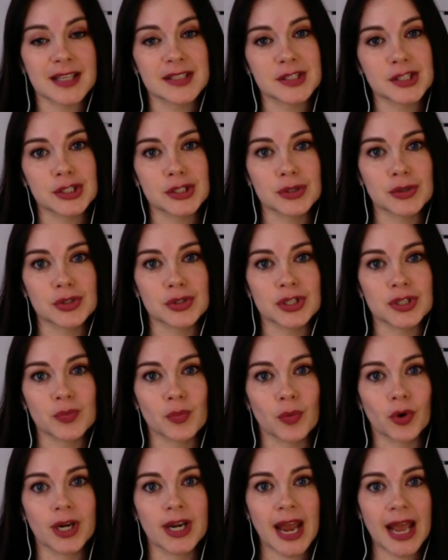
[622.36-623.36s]
and
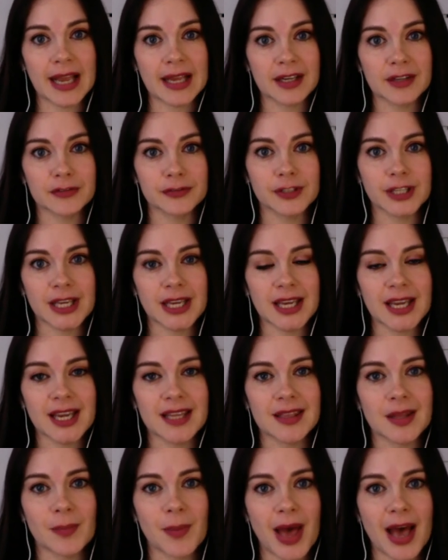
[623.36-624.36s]
institutions more negatively
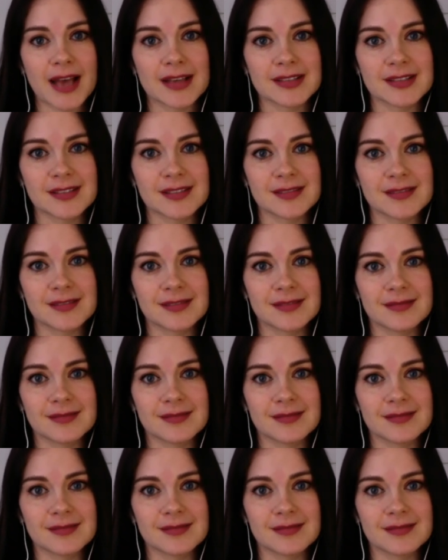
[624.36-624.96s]
in the past,